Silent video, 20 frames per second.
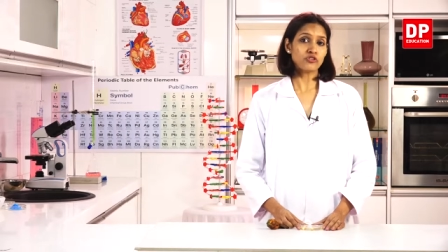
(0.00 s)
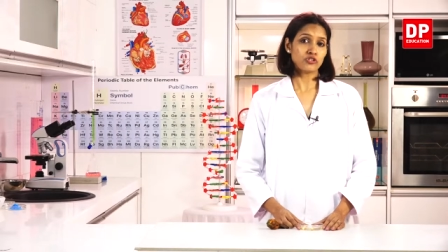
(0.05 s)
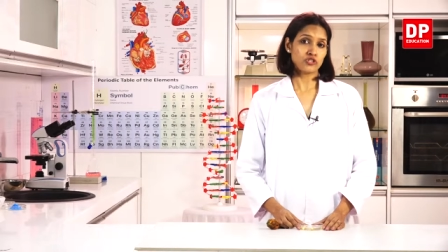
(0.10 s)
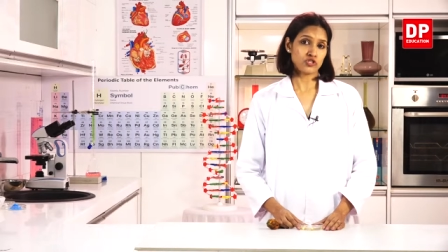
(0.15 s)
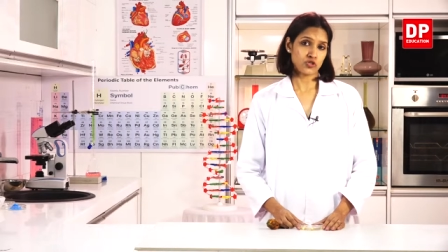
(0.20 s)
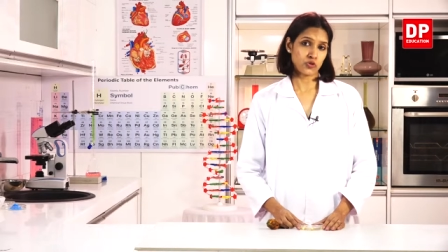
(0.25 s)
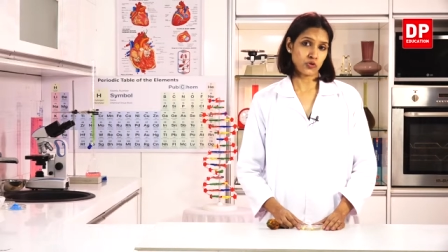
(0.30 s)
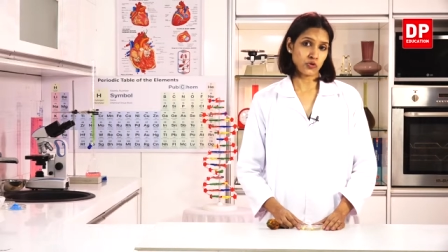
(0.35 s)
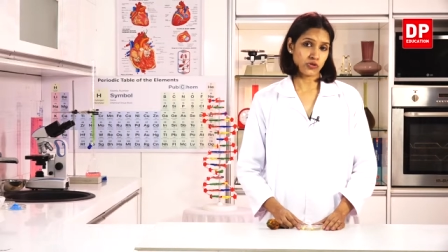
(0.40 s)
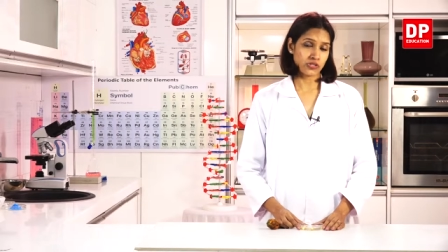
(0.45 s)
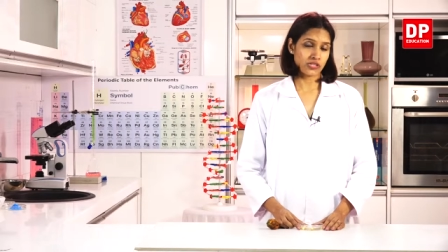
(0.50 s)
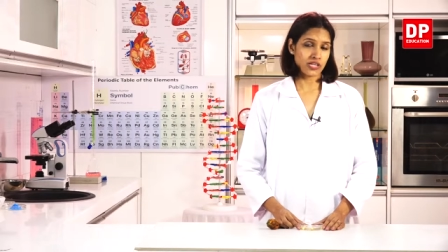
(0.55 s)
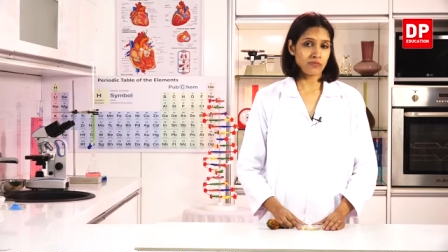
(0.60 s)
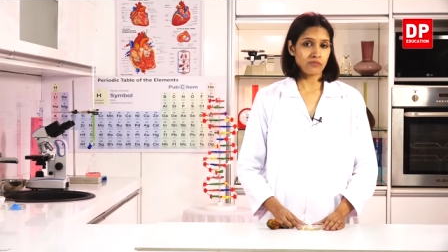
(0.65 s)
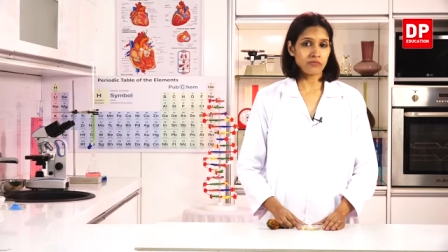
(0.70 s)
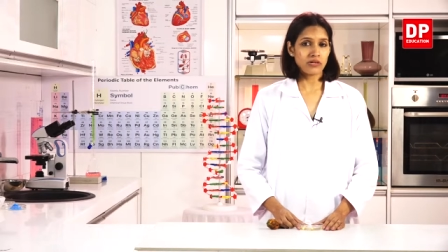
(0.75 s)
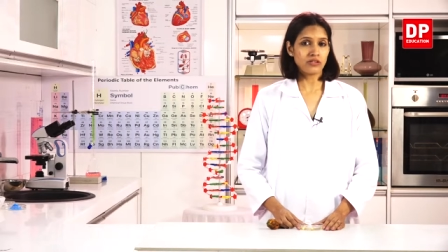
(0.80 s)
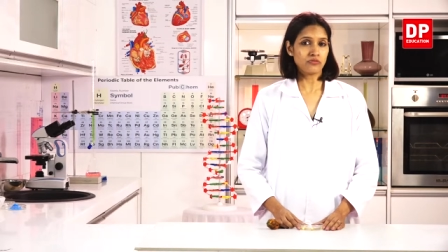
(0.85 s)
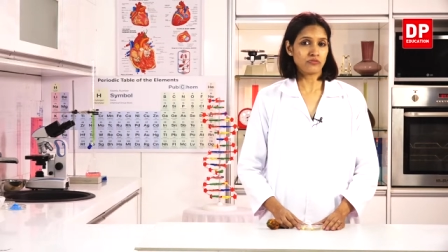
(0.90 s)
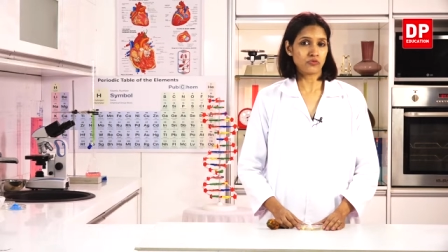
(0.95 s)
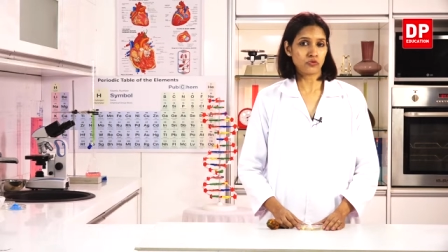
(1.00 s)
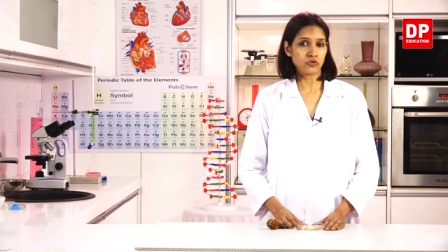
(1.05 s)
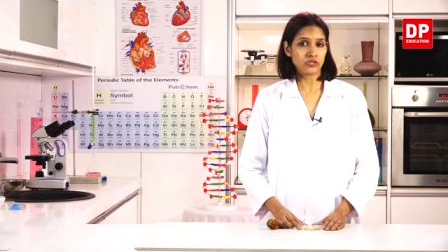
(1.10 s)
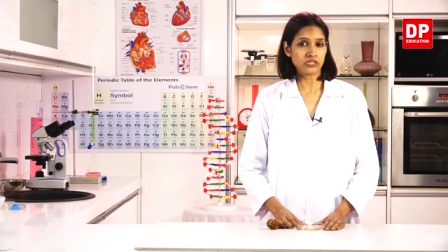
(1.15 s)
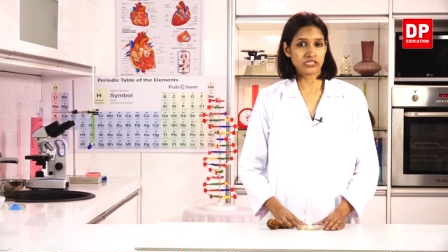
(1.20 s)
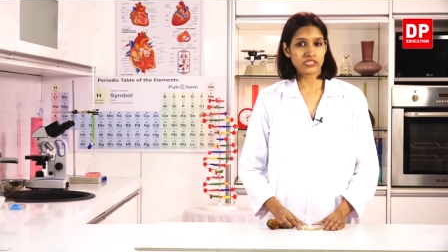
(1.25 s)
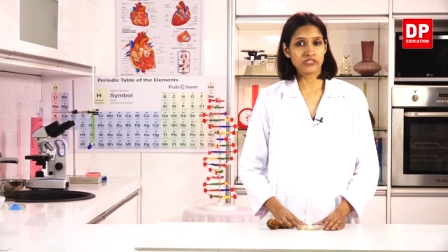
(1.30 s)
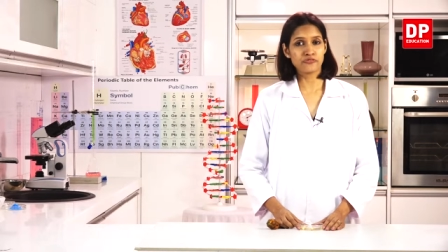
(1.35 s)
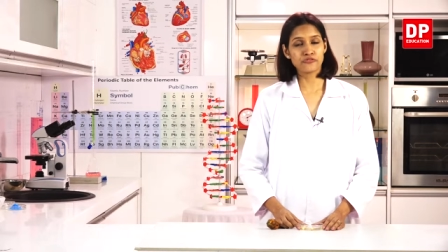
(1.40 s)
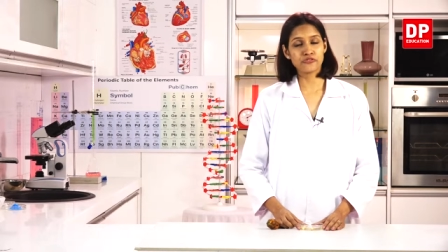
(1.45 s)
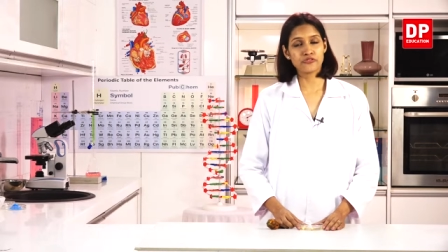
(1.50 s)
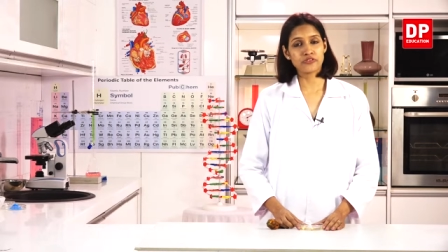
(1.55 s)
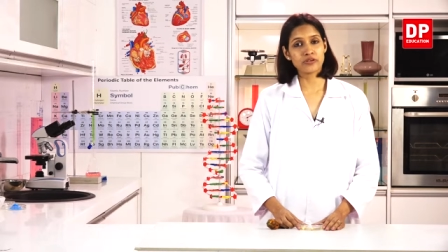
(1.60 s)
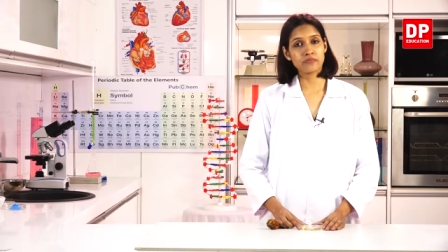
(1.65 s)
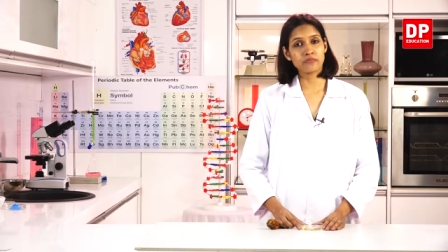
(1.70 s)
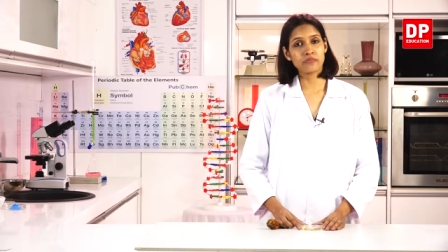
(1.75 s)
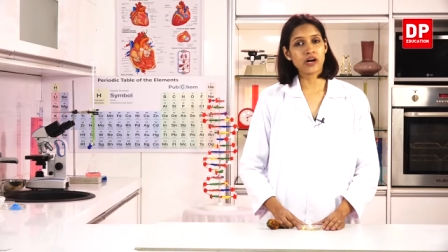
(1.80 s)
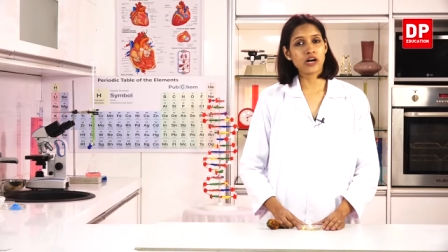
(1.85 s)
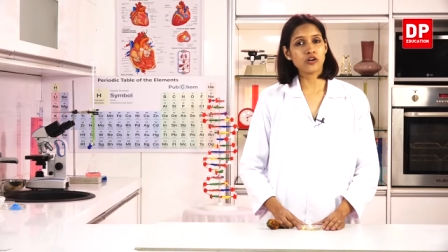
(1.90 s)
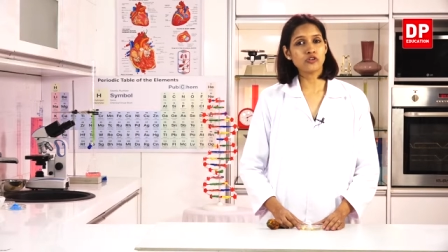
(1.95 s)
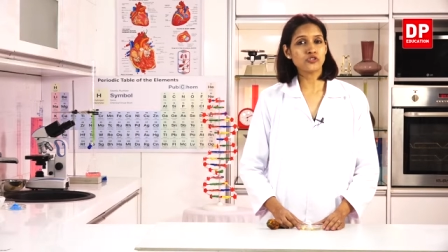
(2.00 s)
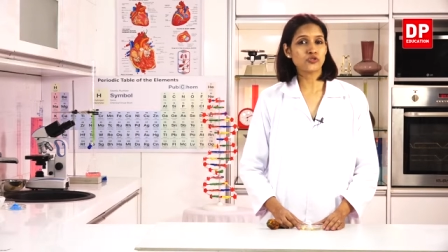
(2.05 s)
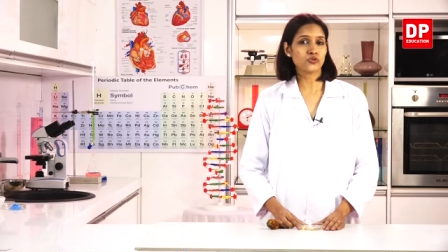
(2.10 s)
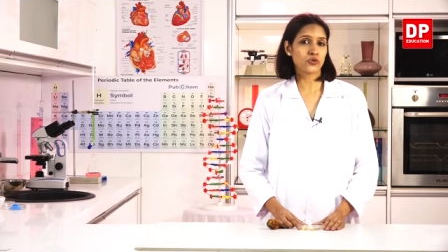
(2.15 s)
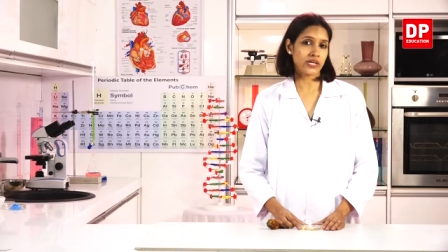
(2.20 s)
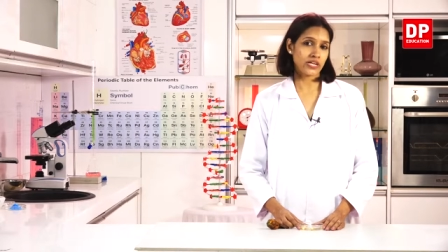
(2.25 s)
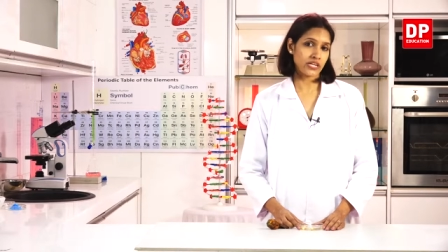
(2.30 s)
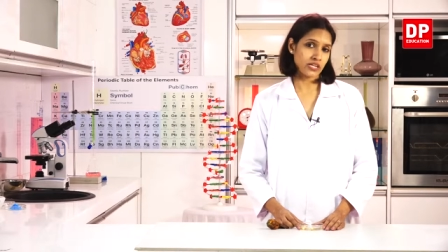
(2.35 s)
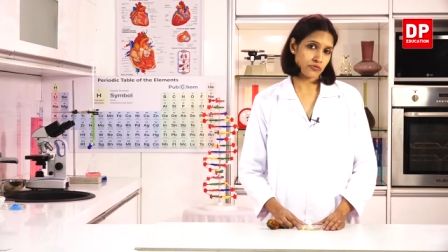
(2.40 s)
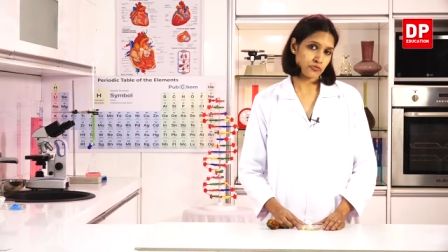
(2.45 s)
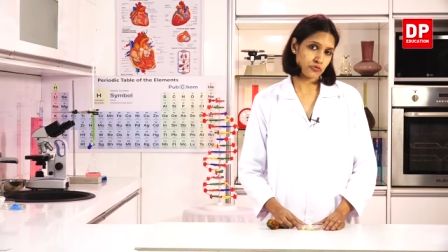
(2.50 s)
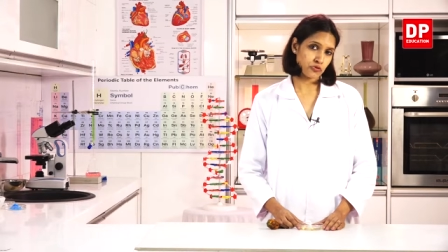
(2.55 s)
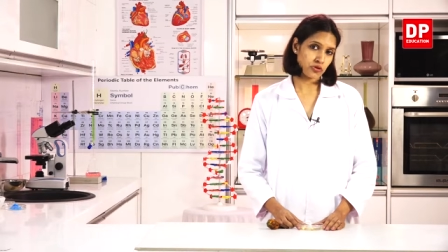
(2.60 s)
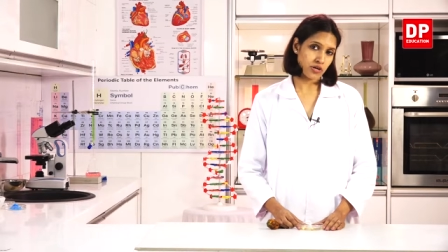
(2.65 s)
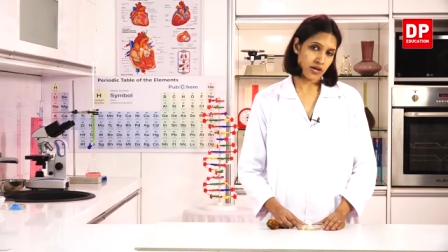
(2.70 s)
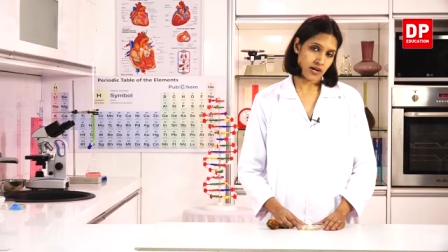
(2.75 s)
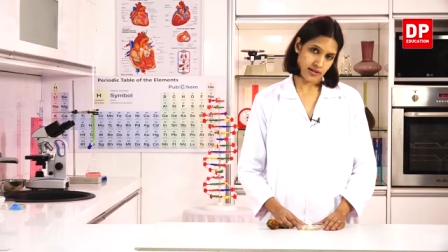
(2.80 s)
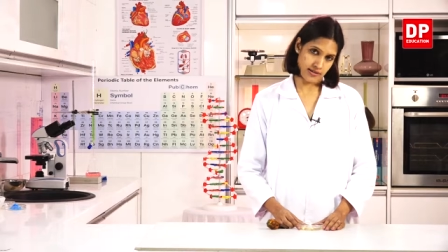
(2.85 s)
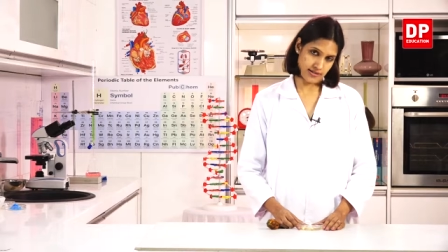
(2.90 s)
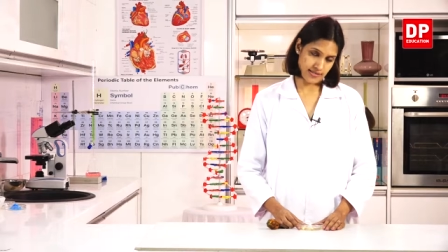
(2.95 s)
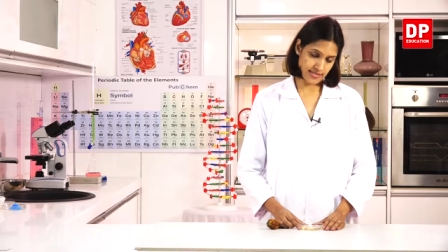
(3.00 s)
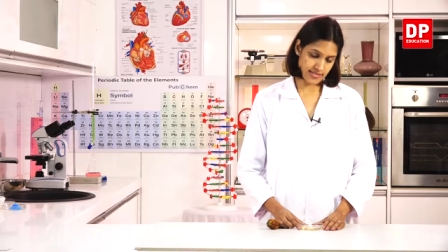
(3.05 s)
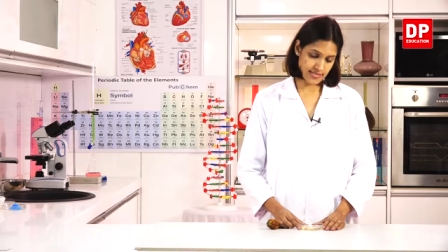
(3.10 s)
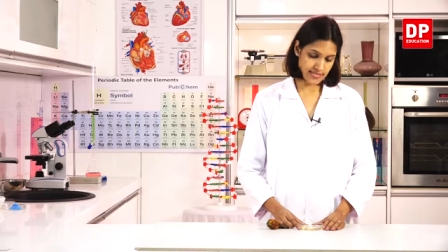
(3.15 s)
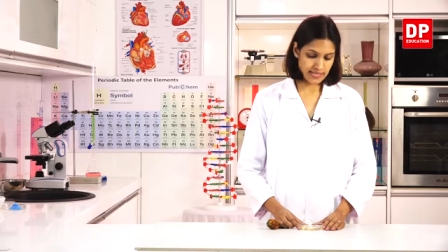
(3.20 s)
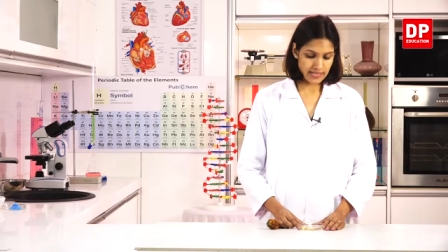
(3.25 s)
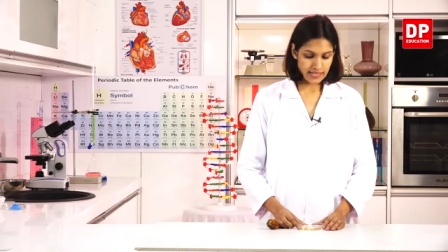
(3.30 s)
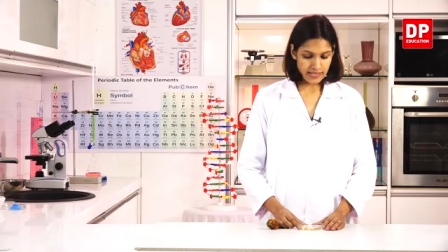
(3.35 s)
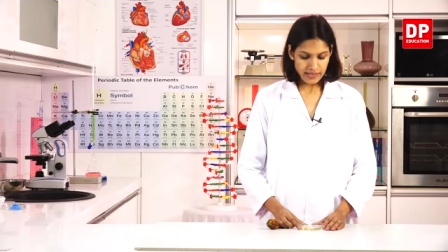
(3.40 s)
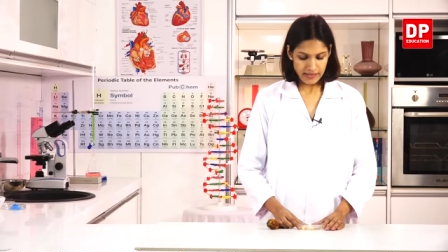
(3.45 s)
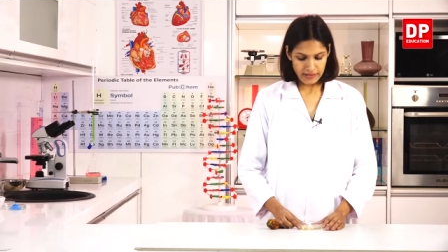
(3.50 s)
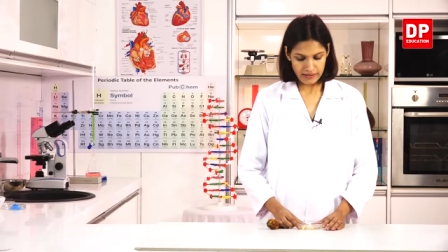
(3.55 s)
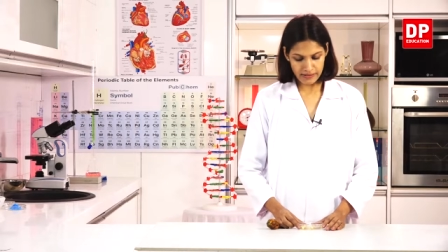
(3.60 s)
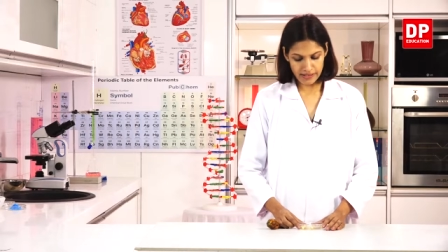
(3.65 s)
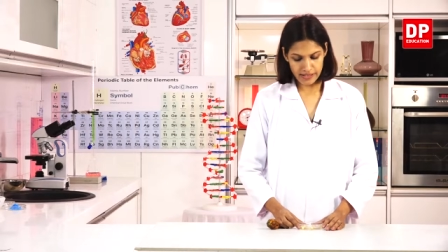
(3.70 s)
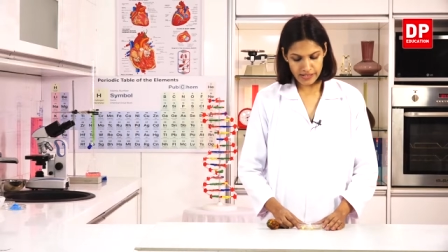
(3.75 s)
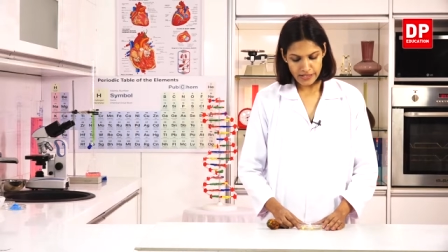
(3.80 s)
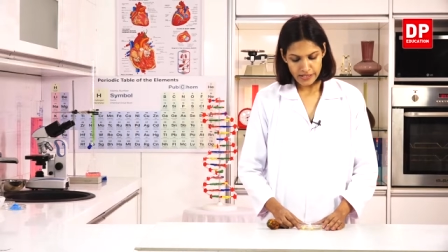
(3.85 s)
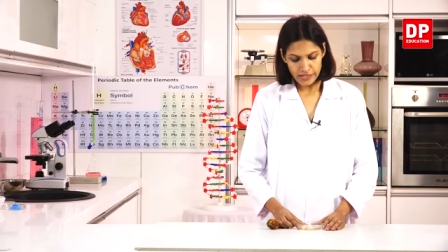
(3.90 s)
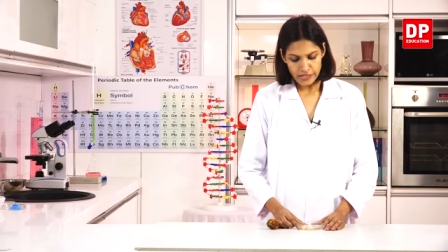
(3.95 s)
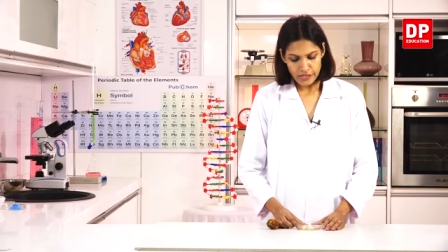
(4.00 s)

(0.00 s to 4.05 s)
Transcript: soak them in water for about twenty-four hours, right?